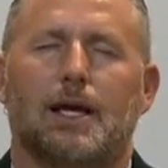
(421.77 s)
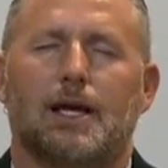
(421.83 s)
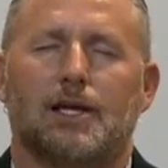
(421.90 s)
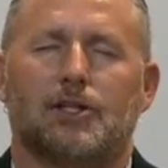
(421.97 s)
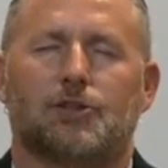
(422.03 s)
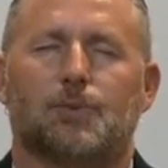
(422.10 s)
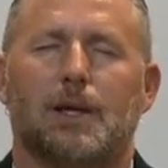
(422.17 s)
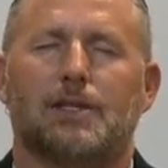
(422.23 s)

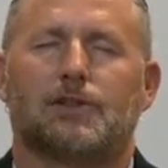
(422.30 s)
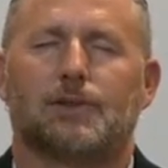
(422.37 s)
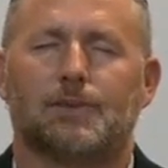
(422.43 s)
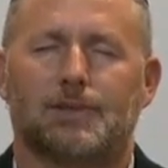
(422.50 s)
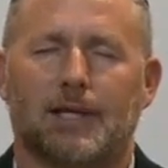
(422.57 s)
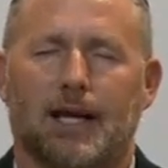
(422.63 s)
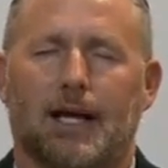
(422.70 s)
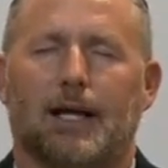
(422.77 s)
spend some
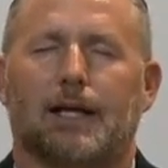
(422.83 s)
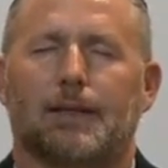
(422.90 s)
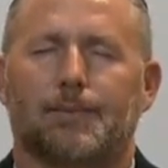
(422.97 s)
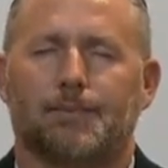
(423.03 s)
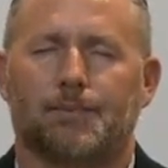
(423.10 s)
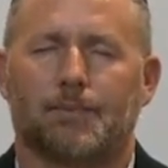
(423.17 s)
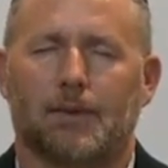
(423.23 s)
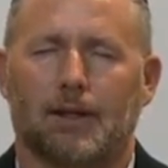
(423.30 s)

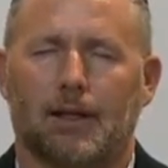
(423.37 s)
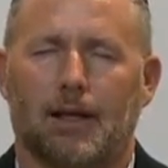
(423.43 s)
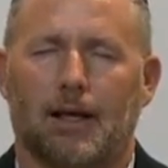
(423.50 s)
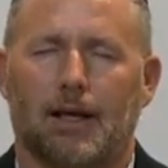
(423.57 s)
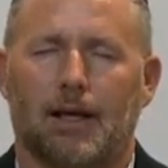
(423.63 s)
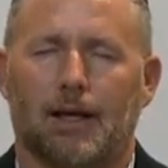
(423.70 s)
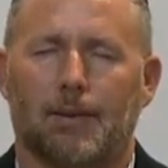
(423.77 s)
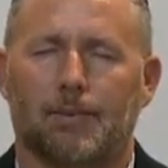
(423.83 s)
time
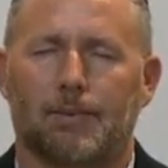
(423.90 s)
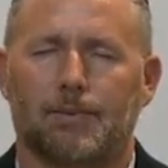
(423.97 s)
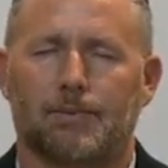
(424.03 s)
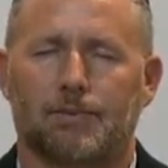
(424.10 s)
um,